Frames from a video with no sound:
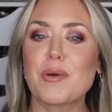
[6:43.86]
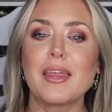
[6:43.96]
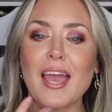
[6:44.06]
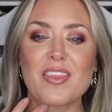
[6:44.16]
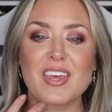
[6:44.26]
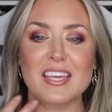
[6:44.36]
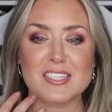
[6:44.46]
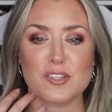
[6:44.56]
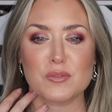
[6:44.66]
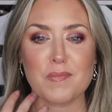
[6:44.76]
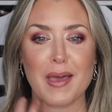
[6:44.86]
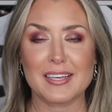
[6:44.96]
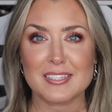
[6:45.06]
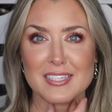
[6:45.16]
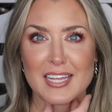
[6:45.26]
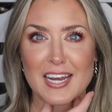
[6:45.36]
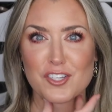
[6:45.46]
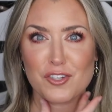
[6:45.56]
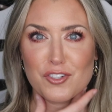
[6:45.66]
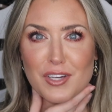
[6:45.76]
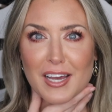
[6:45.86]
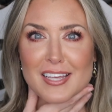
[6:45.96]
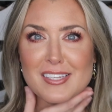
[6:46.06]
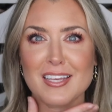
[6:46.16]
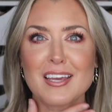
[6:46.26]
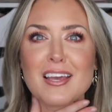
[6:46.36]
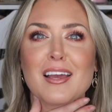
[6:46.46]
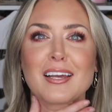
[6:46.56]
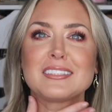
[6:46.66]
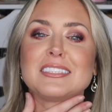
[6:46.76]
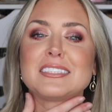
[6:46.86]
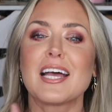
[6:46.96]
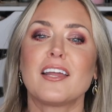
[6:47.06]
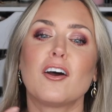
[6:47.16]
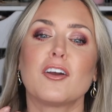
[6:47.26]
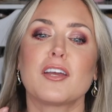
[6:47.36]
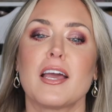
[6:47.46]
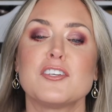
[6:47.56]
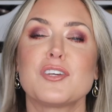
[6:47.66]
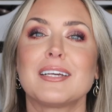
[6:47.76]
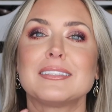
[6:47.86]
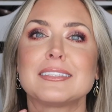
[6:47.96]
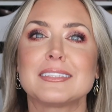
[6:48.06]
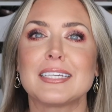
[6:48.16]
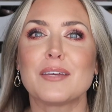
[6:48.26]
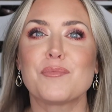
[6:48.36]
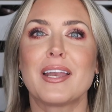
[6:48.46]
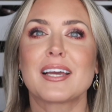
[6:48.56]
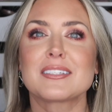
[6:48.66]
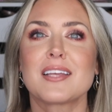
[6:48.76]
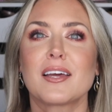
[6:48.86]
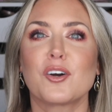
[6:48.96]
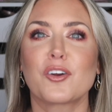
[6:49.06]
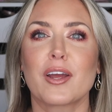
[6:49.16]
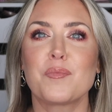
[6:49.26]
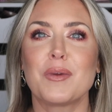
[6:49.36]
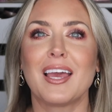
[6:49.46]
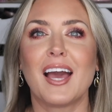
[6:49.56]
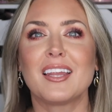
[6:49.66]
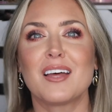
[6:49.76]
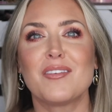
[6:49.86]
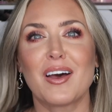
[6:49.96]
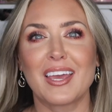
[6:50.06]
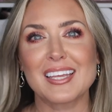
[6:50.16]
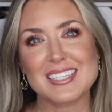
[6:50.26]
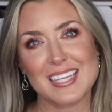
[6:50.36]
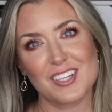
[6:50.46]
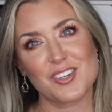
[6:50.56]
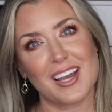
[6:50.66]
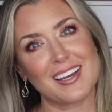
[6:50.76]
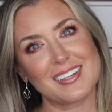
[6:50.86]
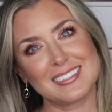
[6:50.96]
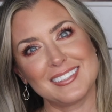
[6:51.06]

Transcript: Probably, I think it's those masks that I showed you guys, because it's not, as you guys can see, my neck's not all creepy. I love how I get sidetracked.